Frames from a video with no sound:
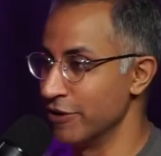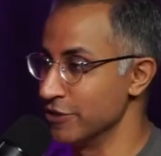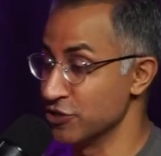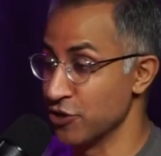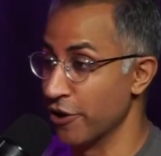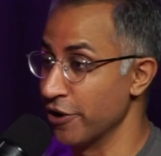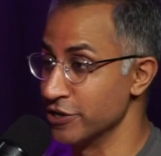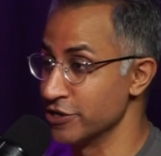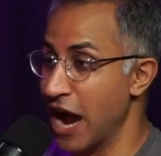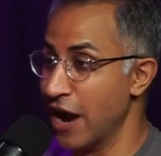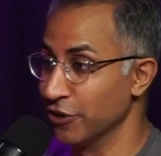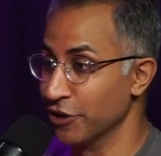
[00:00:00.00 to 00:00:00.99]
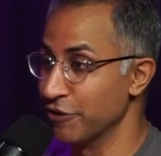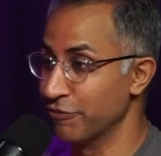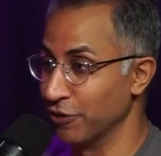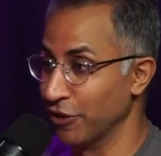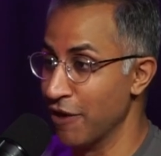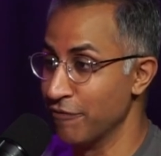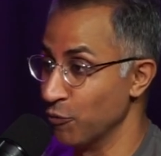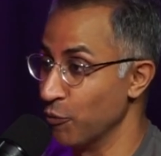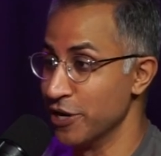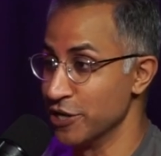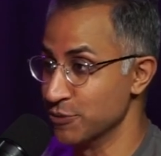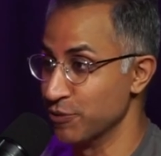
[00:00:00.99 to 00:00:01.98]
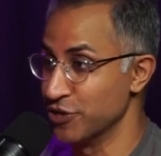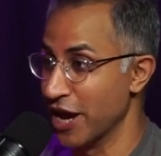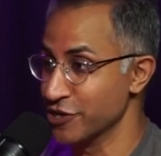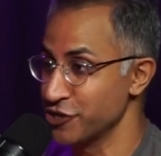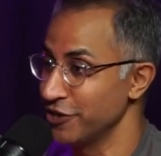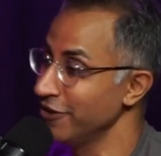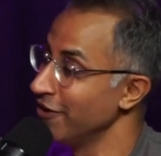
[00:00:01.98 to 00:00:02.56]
and start an entirely different life in witness protection.